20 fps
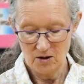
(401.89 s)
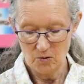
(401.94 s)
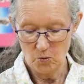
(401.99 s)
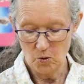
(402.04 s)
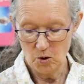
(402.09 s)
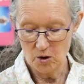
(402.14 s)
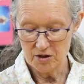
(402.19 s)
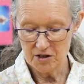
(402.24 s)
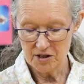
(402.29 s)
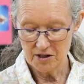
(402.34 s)

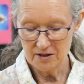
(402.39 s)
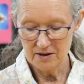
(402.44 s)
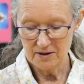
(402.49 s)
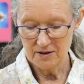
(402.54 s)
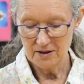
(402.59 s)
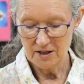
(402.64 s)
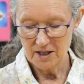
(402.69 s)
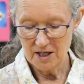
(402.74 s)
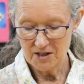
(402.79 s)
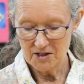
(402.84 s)
would
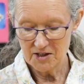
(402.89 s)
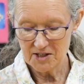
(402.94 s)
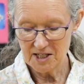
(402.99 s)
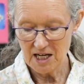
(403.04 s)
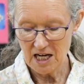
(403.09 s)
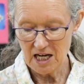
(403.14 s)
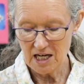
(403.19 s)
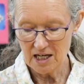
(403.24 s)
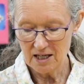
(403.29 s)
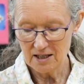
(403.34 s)

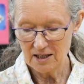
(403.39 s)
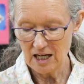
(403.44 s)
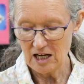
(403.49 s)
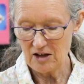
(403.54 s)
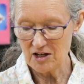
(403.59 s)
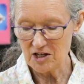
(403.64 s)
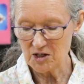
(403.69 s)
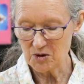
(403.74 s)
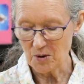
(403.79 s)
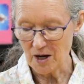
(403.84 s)
sink
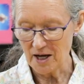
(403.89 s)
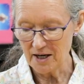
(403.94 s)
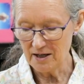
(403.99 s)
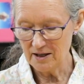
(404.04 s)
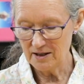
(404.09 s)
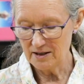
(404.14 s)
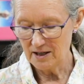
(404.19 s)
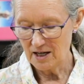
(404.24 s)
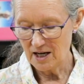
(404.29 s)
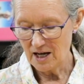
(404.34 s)
in this one
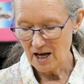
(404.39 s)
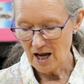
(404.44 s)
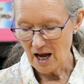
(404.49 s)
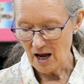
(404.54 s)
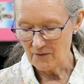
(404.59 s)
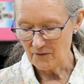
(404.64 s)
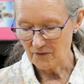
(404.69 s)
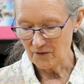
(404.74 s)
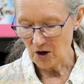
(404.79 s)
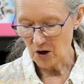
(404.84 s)

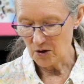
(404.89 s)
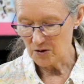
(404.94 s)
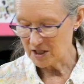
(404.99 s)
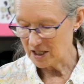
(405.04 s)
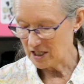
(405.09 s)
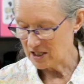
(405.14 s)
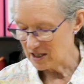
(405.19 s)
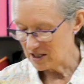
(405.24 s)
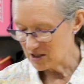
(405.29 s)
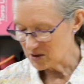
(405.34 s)
and float
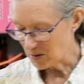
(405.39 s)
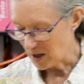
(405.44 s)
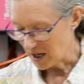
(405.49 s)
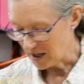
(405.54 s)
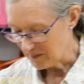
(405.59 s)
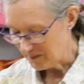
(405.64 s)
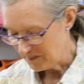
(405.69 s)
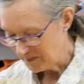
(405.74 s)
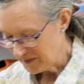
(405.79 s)
in this one.